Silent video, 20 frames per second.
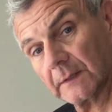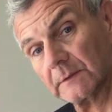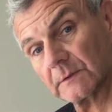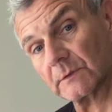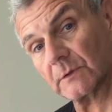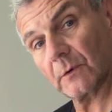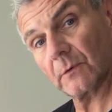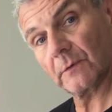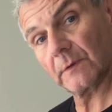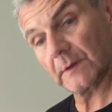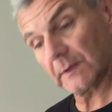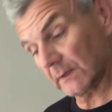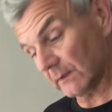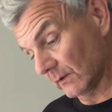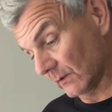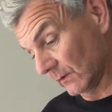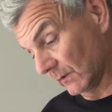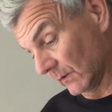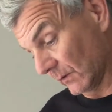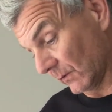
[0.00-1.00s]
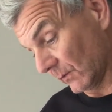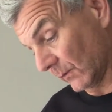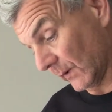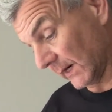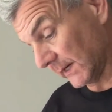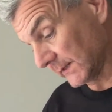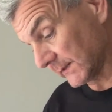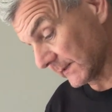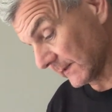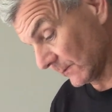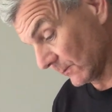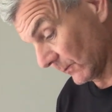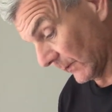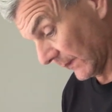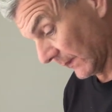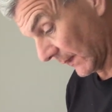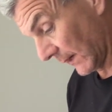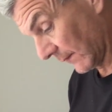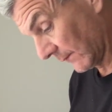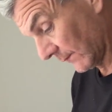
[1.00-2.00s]
So the away team
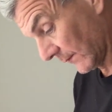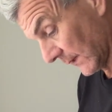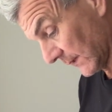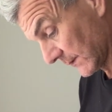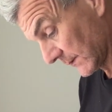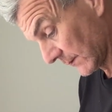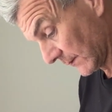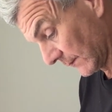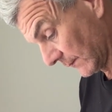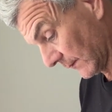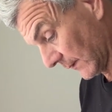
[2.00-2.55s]
win that face-off,